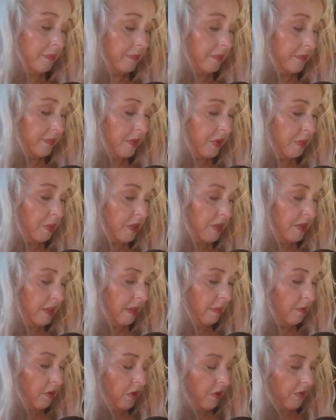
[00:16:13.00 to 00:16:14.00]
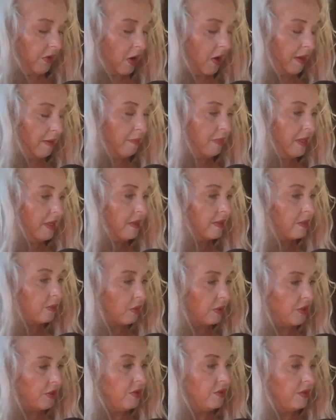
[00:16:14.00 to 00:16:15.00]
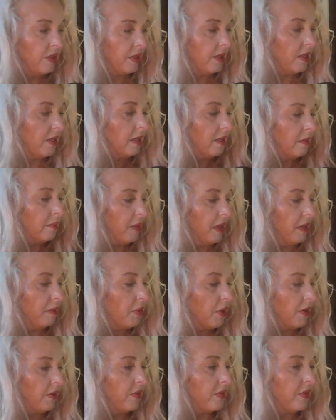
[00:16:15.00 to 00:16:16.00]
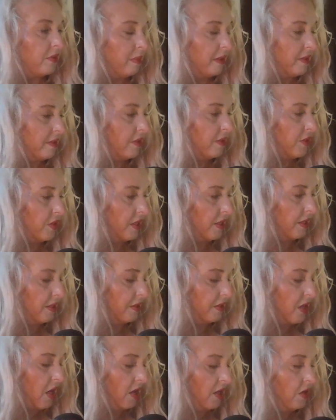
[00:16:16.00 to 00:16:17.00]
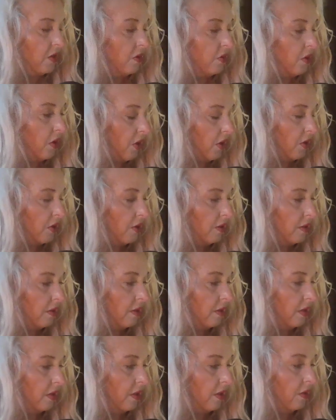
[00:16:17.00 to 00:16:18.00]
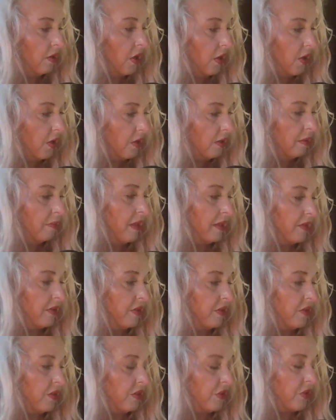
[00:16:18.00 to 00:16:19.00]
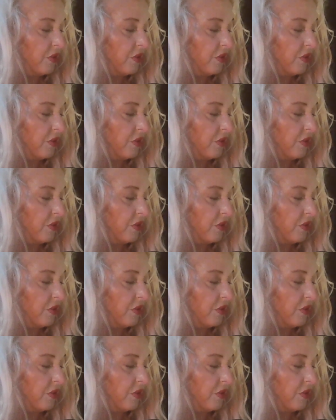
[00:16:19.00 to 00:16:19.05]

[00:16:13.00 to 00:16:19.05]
Spirit's saying move on, because what you did, and the main part of this message is you heard the messages,